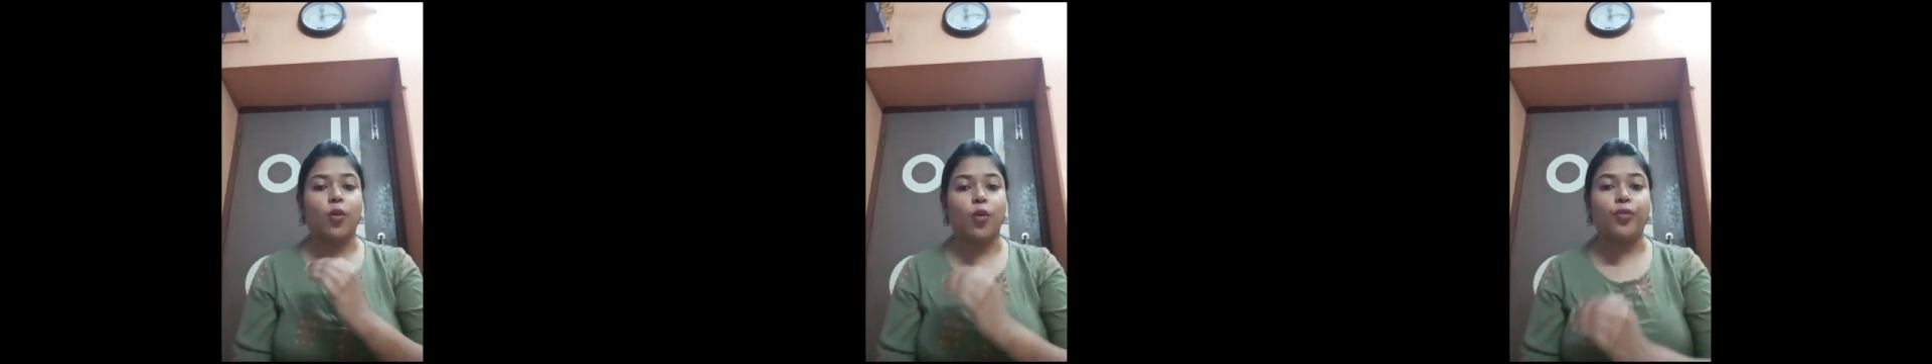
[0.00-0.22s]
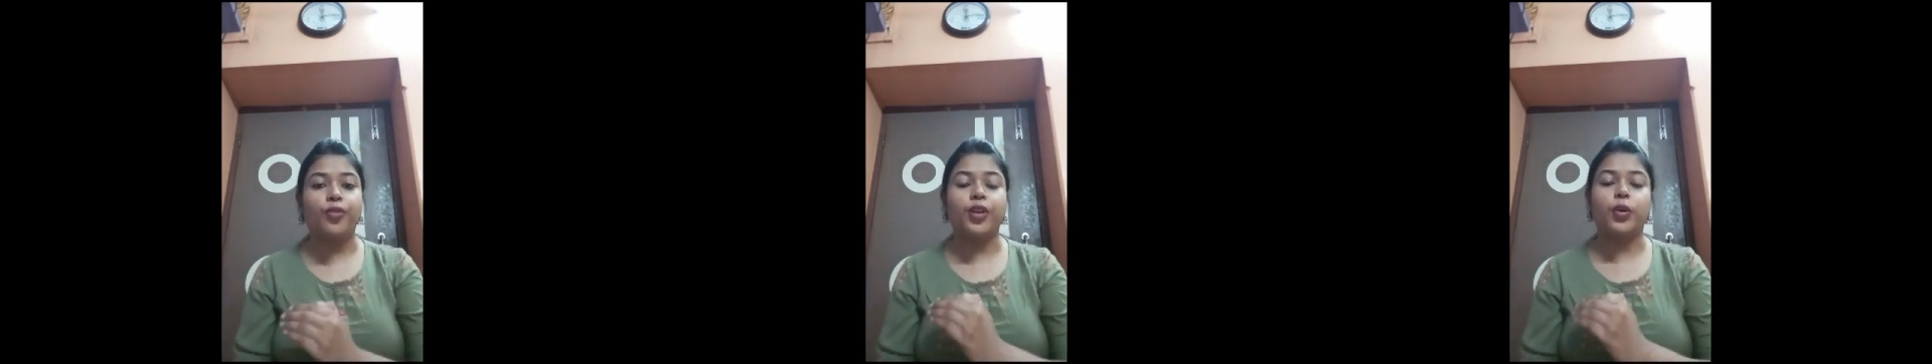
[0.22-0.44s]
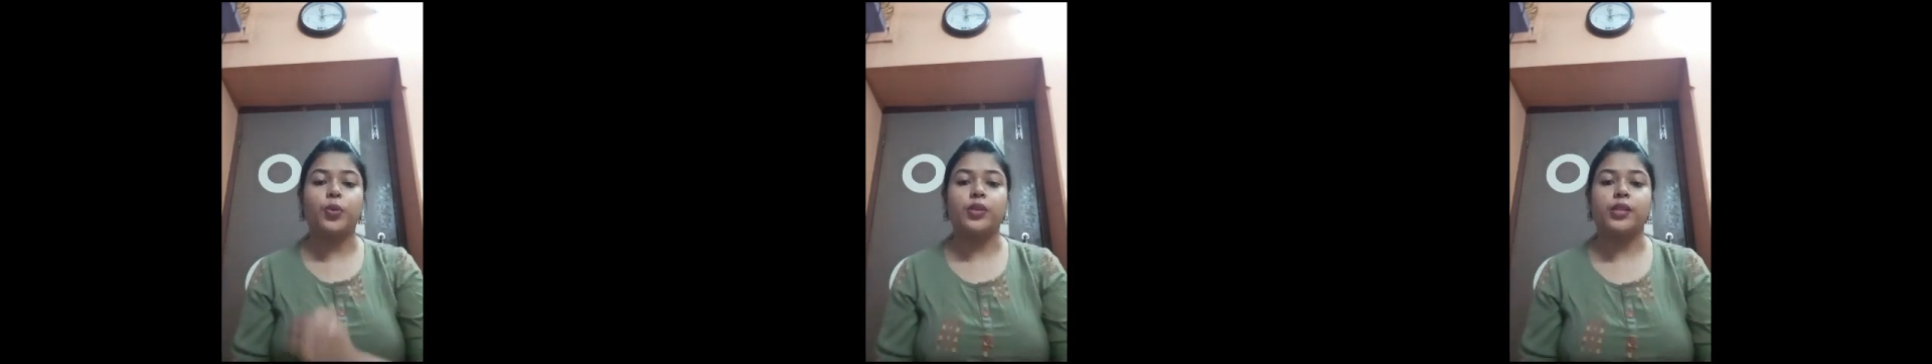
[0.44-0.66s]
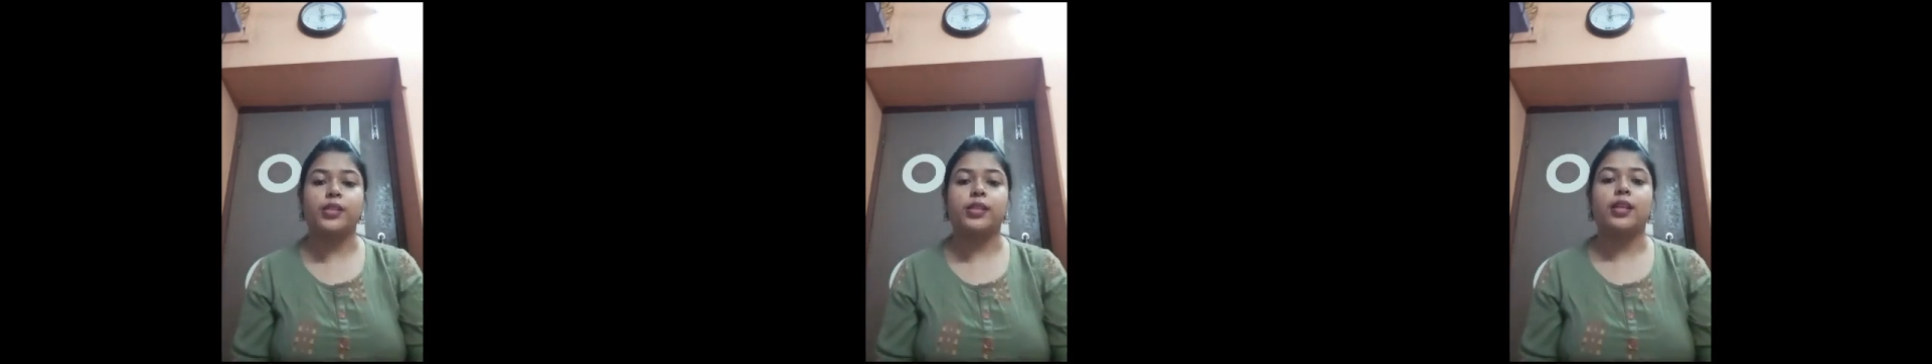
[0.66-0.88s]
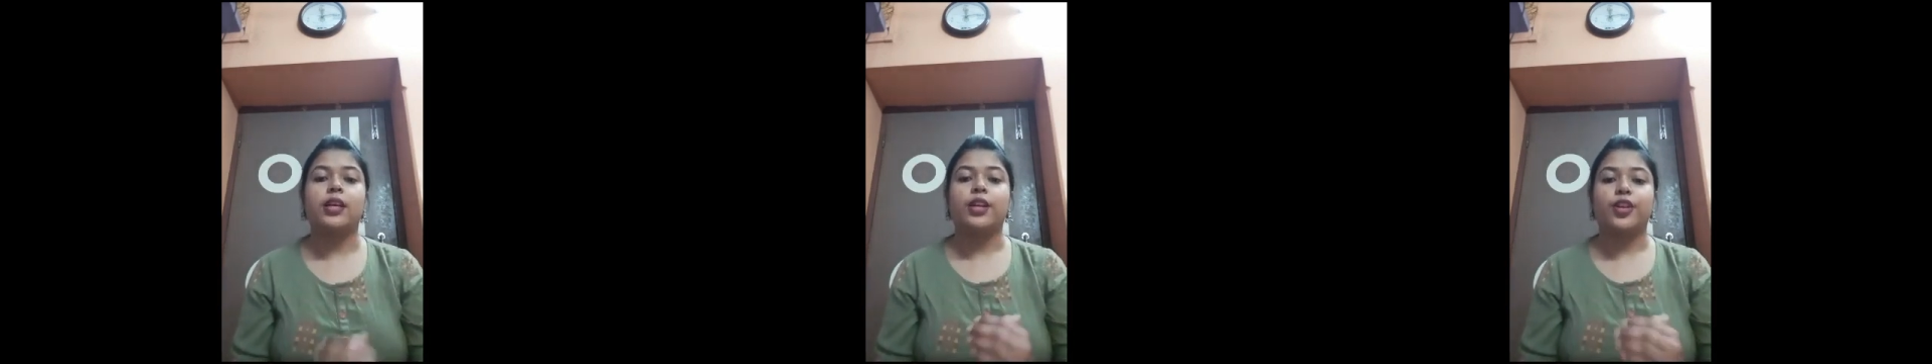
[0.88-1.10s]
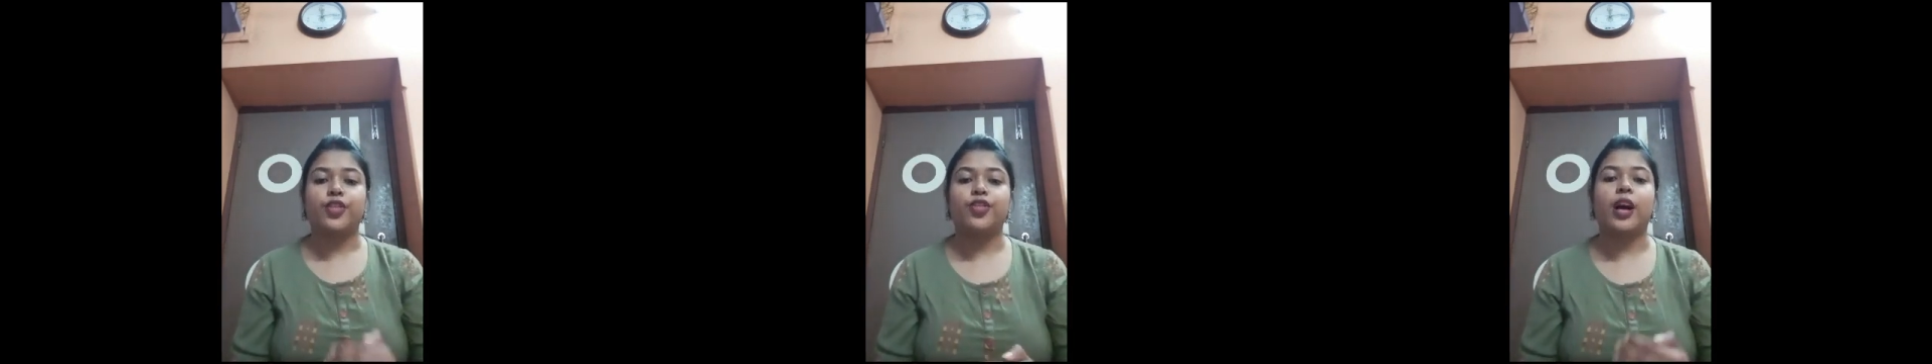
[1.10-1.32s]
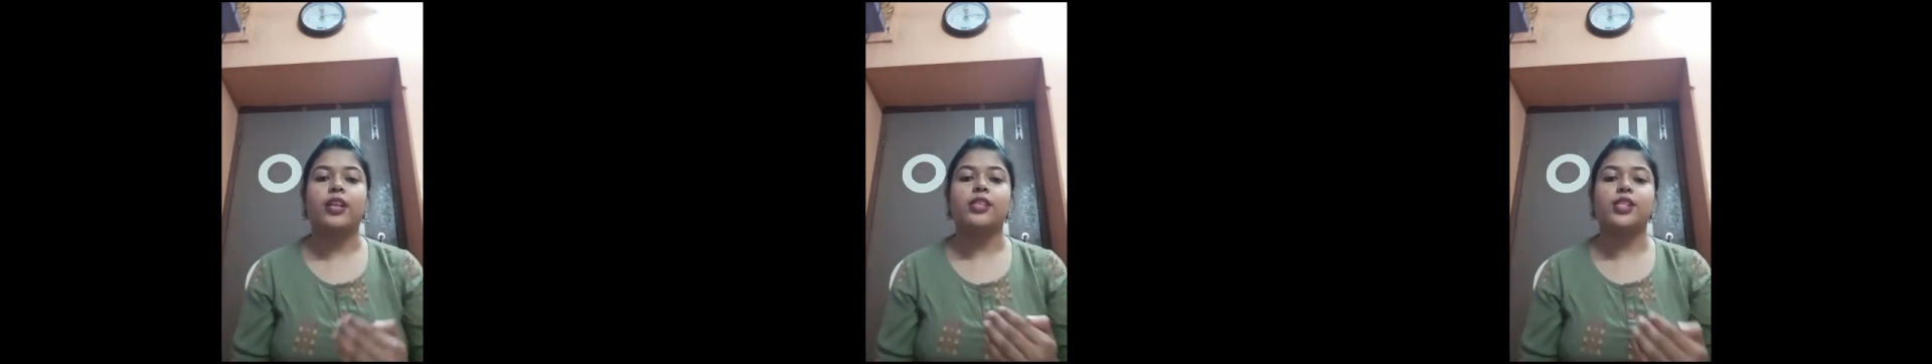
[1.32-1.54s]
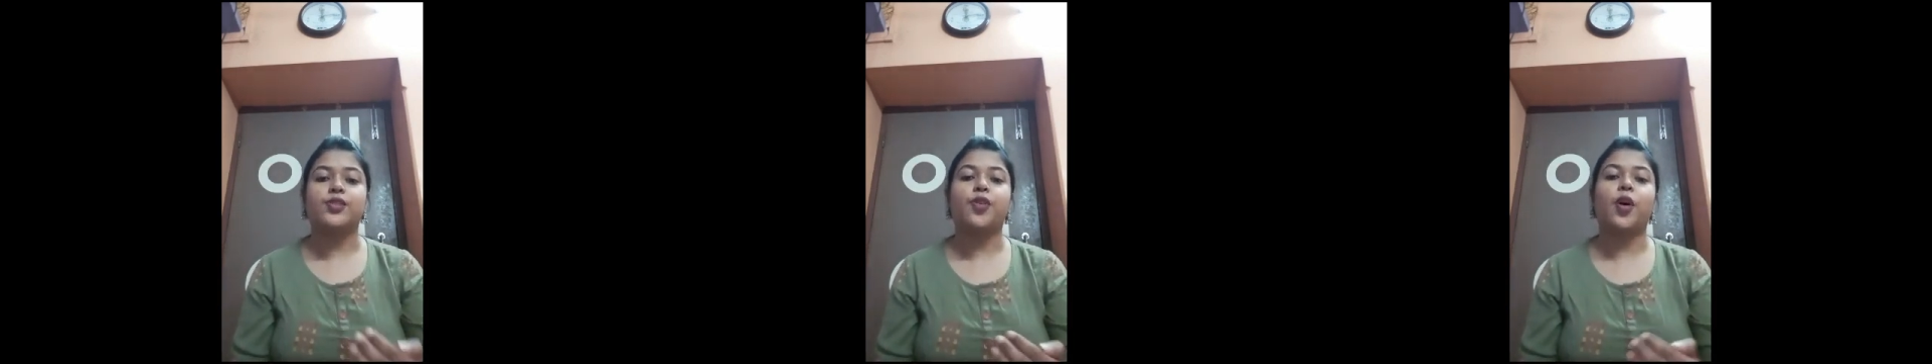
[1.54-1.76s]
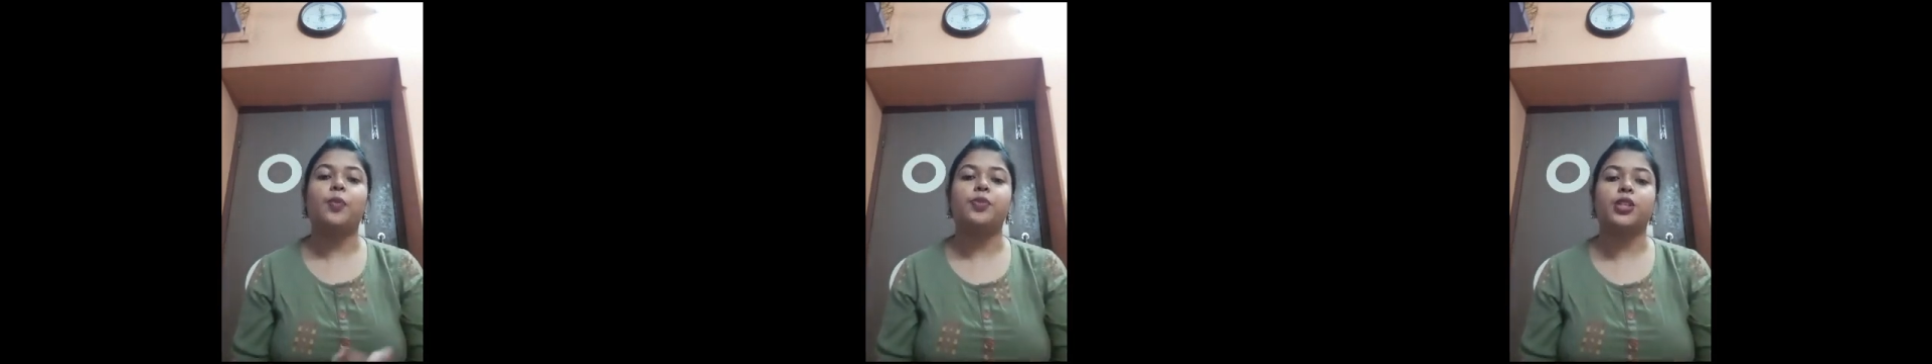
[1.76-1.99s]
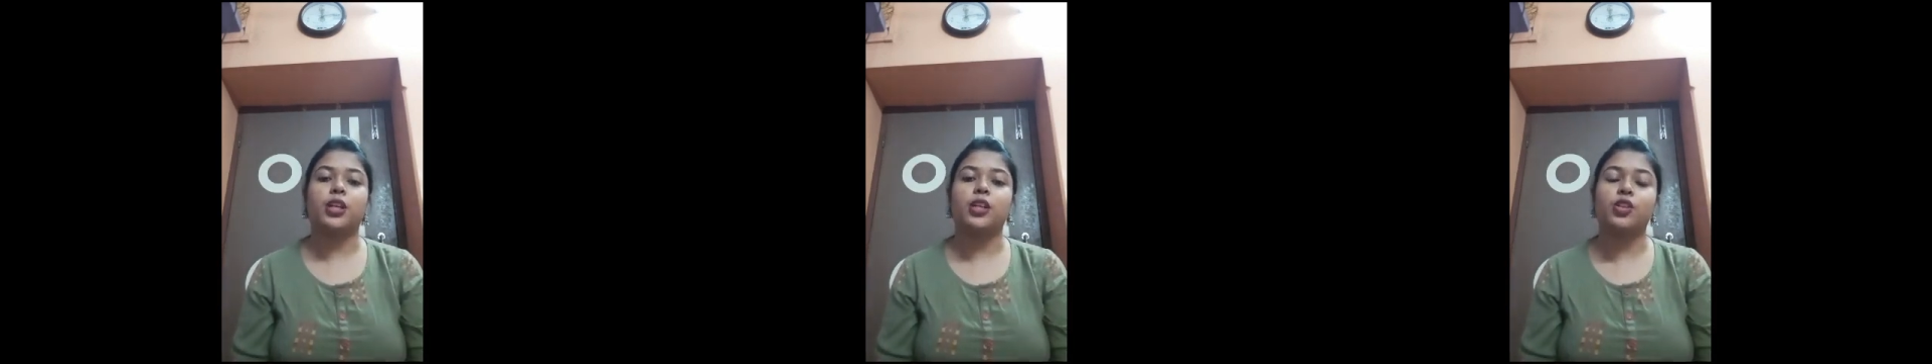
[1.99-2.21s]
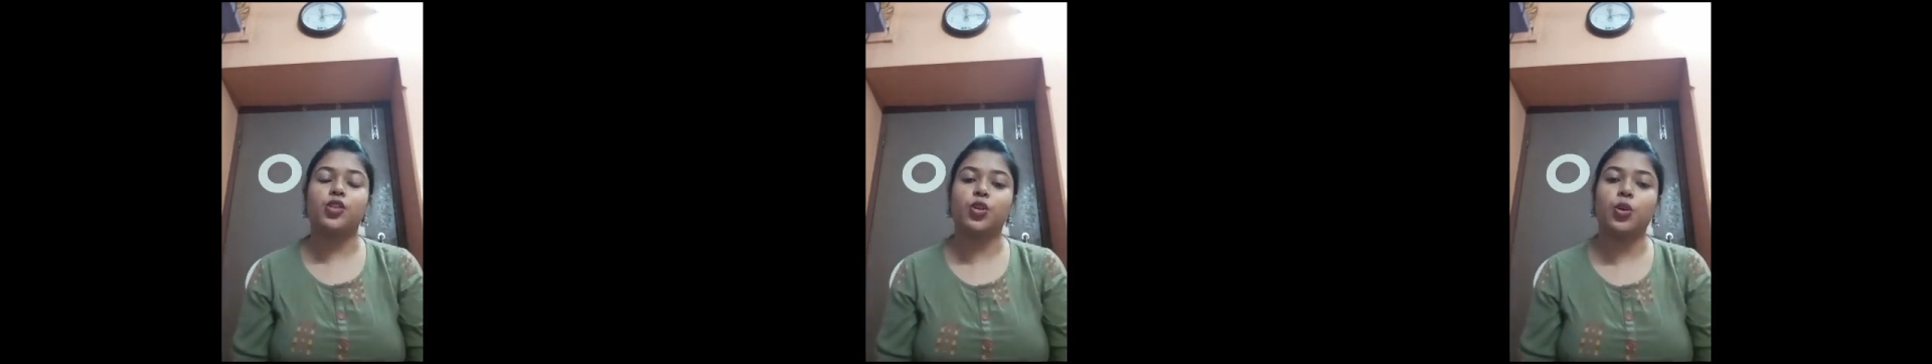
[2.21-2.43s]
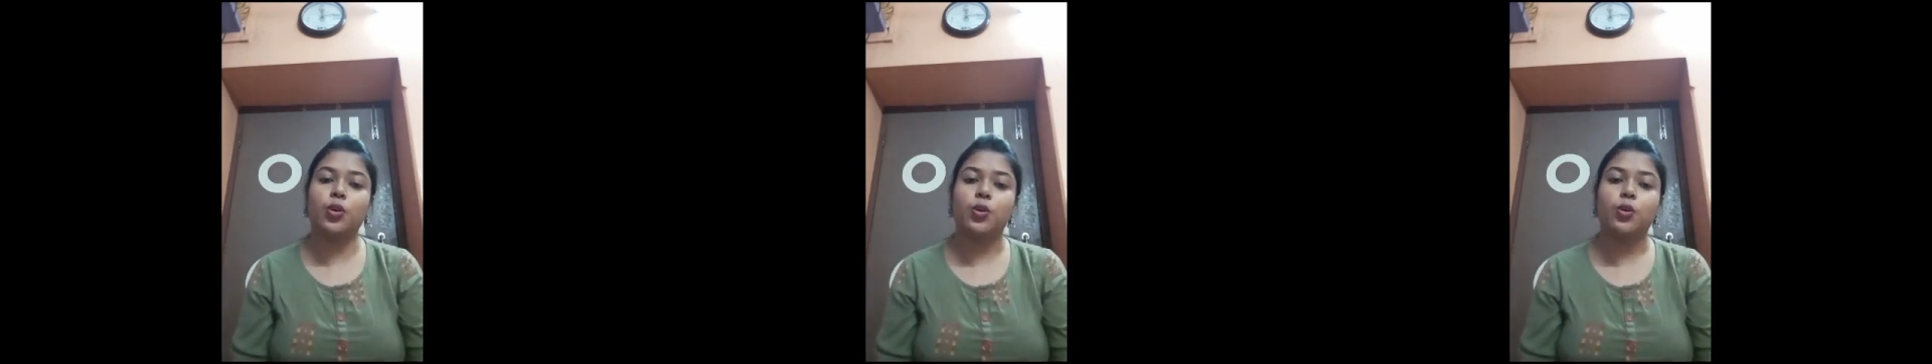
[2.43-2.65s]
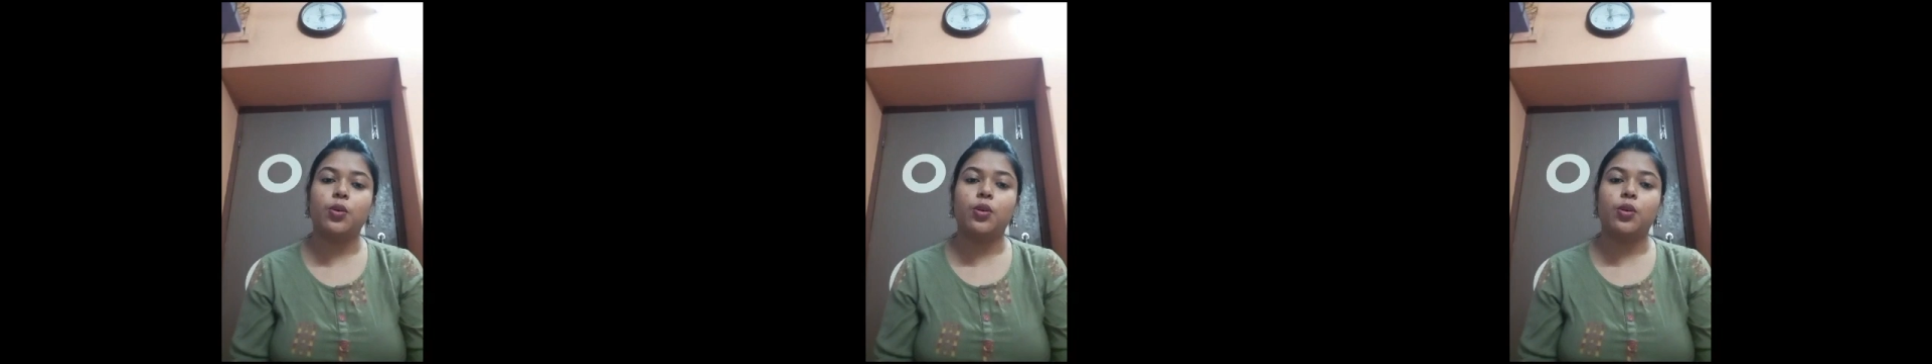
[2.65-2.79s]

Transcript: ovules transformed into